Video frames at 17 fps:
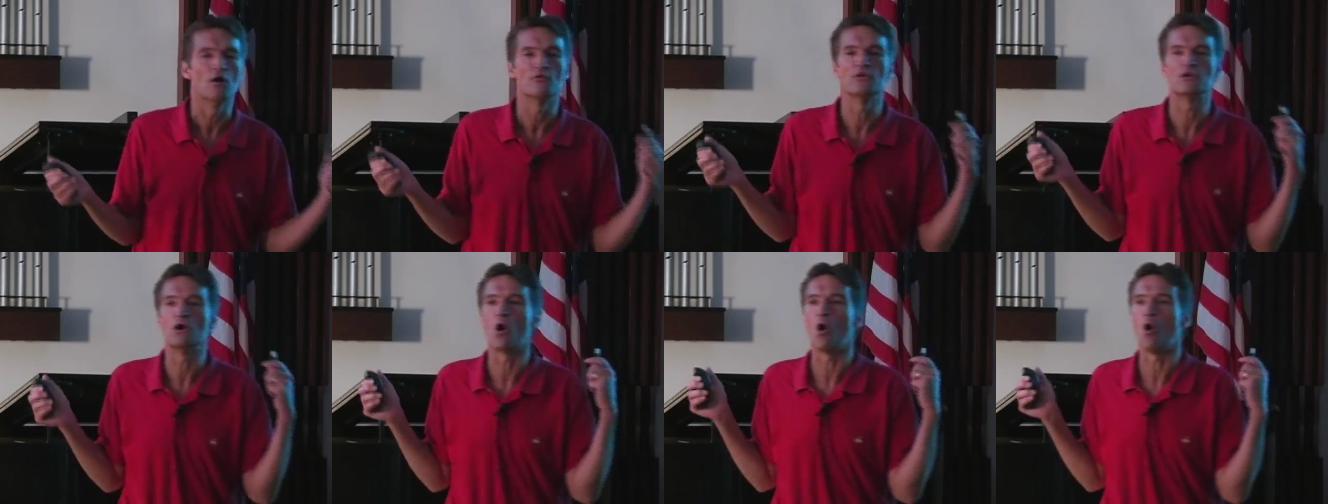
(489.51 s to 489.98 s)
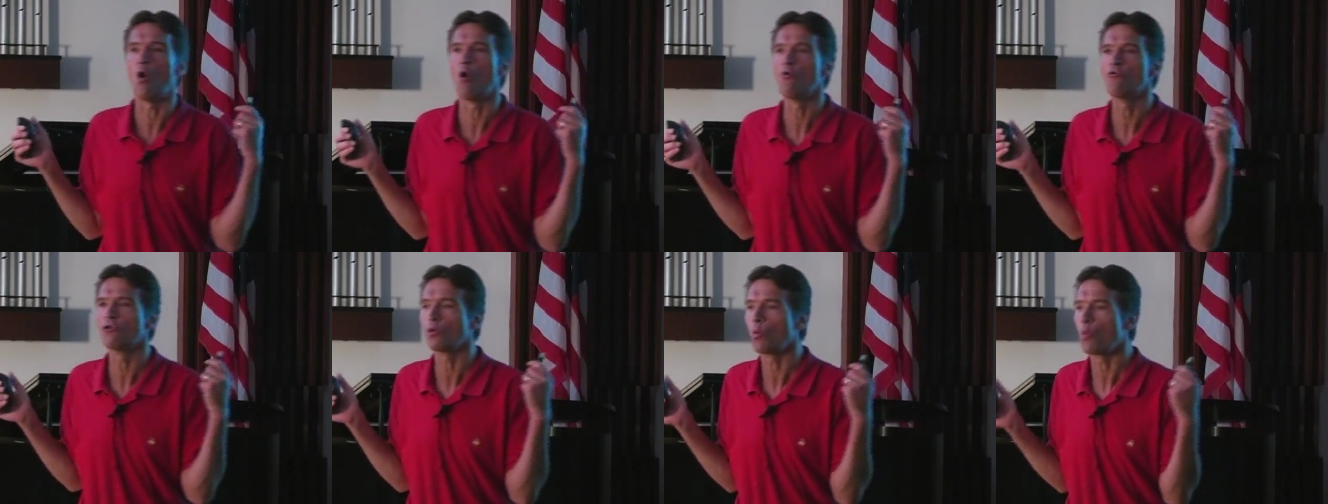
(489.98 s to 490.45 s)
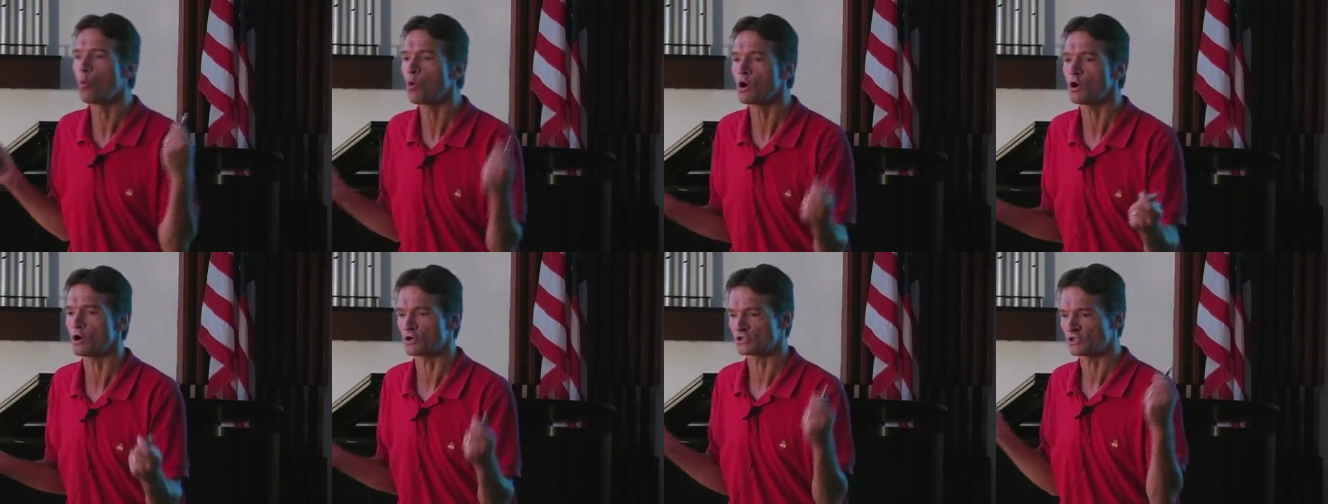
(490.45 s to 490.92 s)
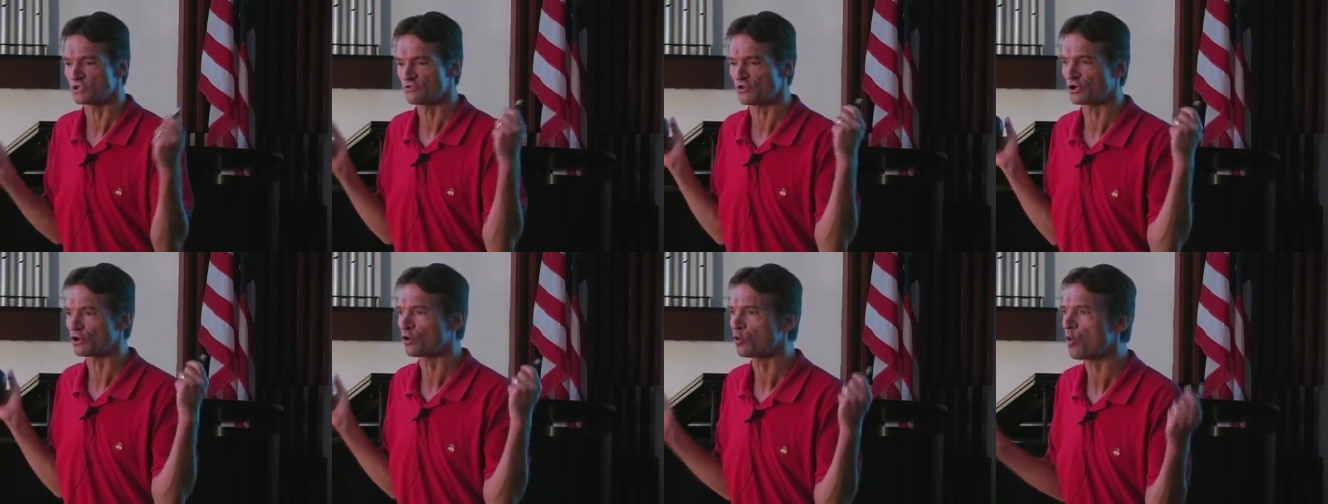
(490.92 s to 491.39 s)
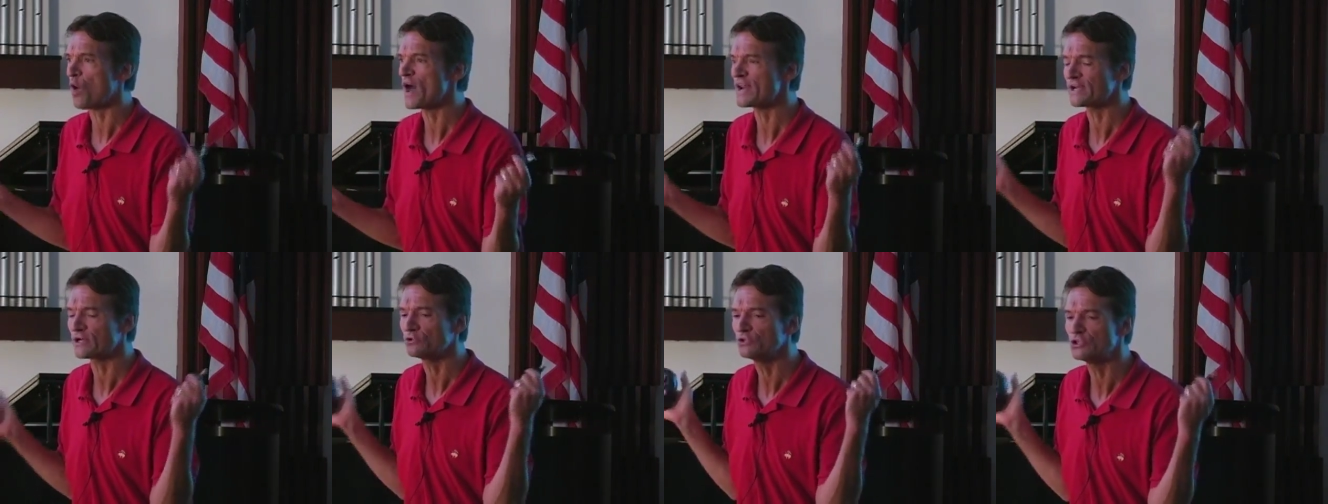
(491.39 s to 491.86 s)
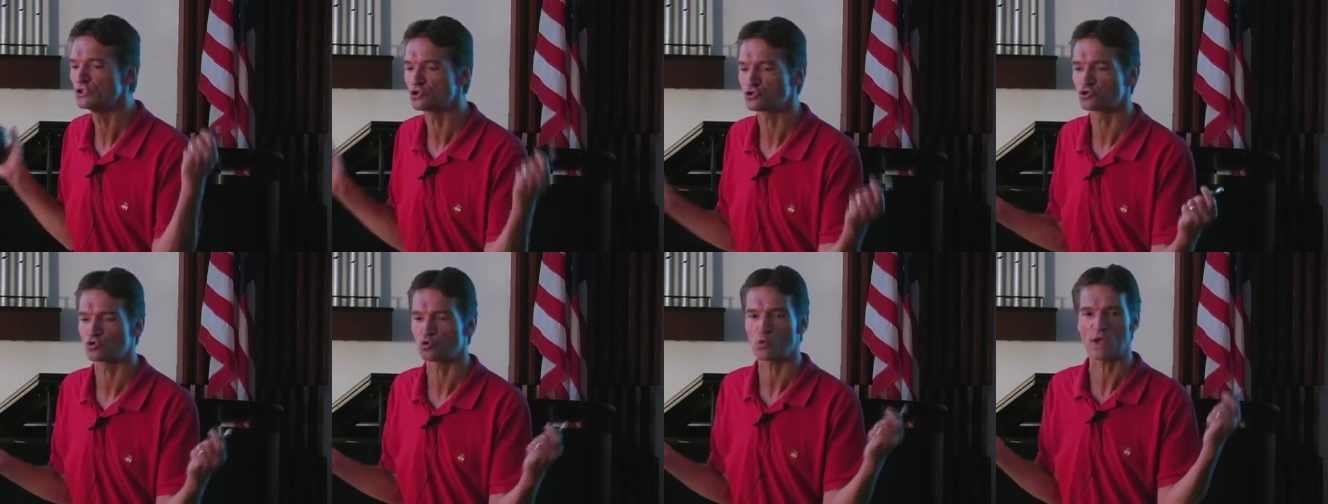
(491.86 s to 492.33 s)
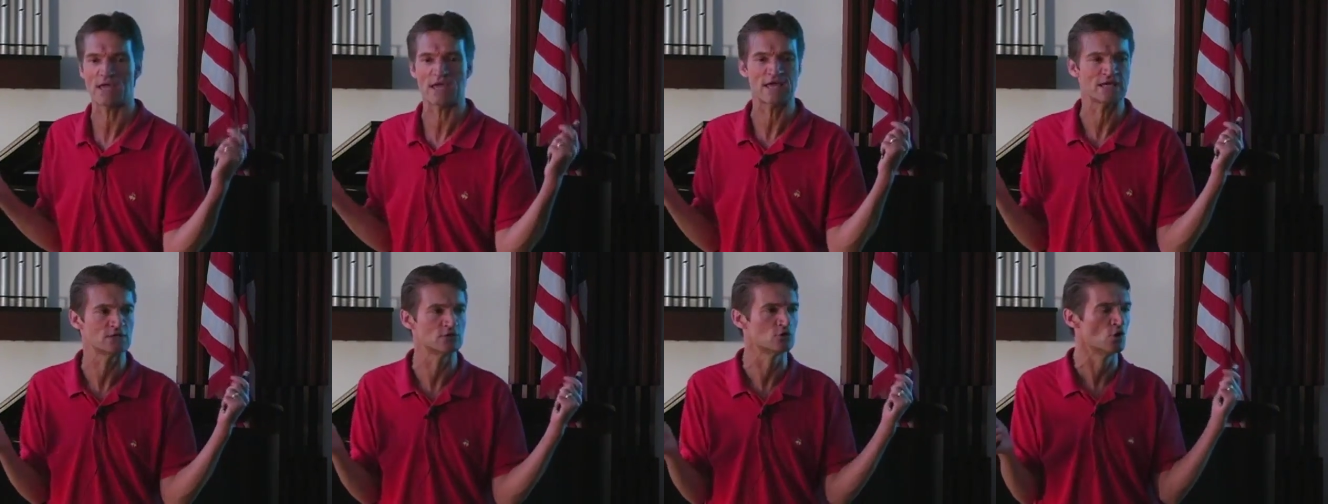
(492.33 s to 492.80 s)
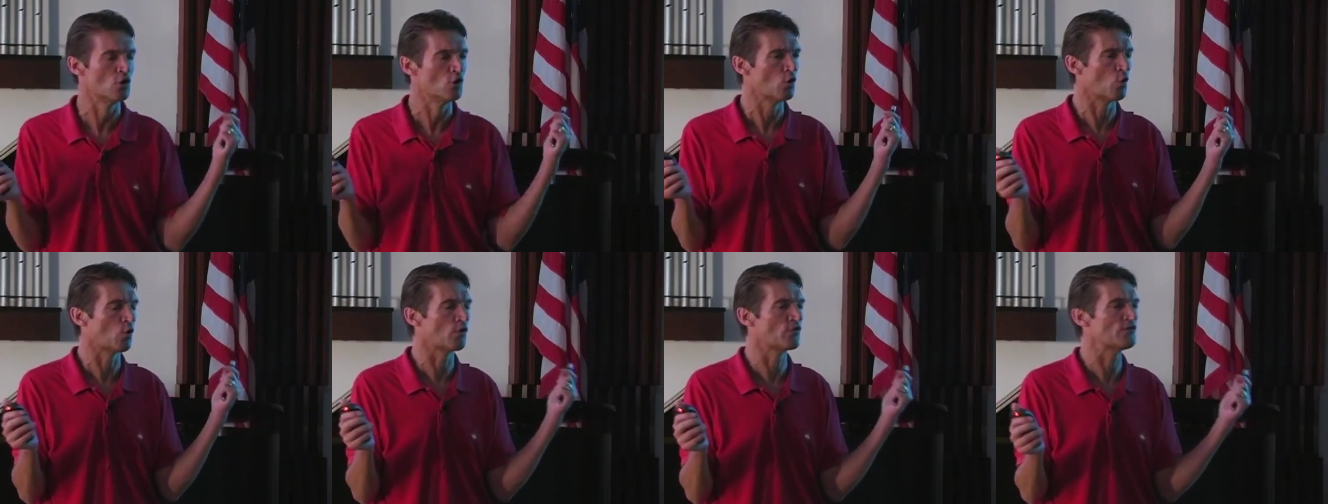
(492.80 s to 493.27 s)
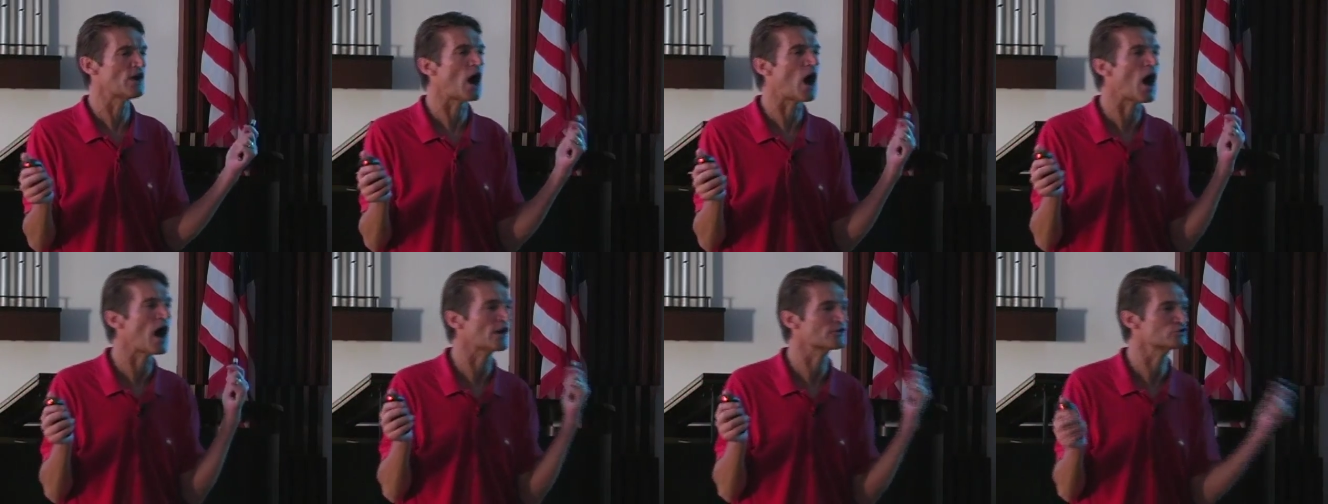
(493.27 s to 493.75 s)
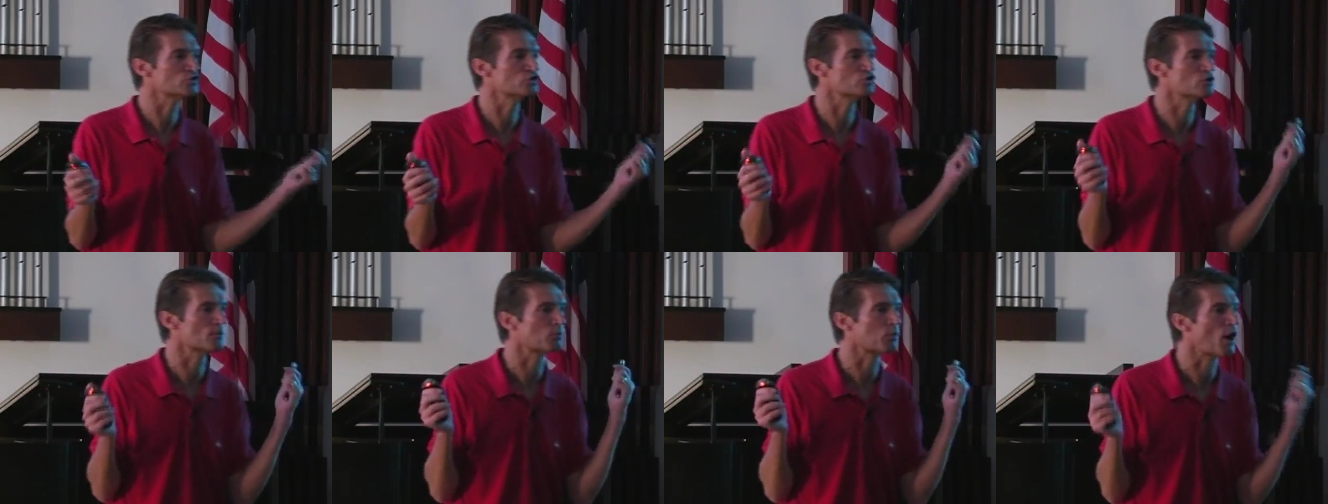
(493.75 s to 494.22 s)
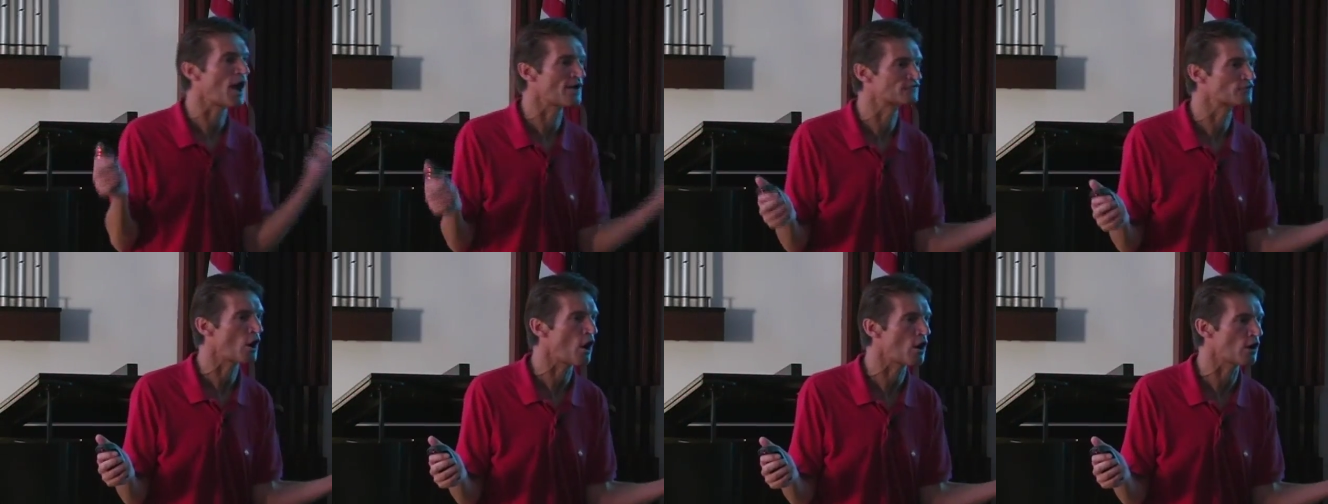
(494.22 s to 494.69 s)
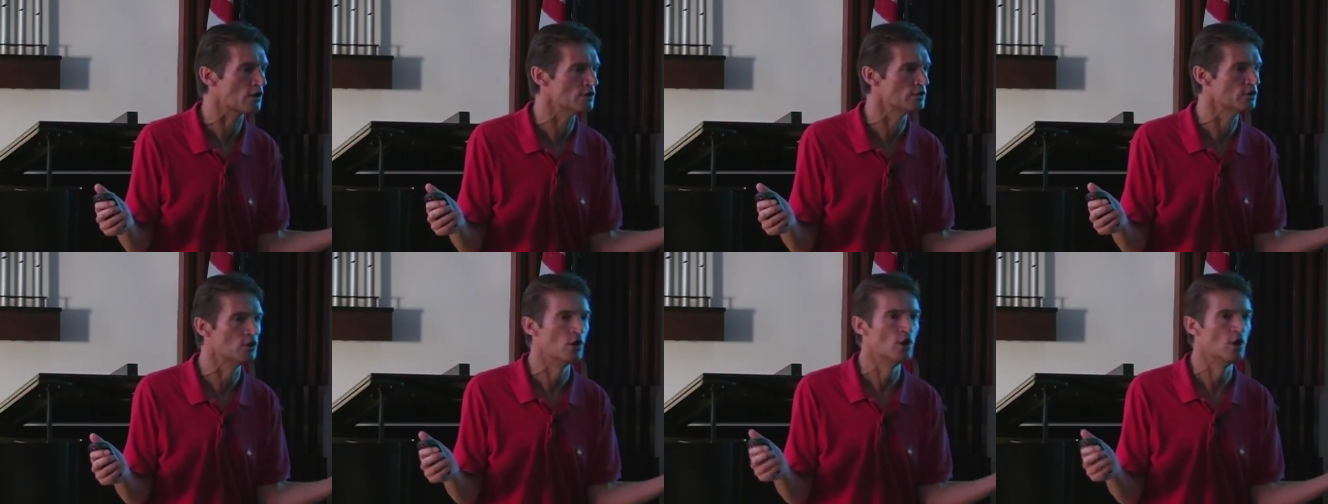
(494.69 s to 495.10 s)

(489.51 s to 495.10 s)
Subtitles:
The overworked, the chronically strained, or the oxygen-deprived heart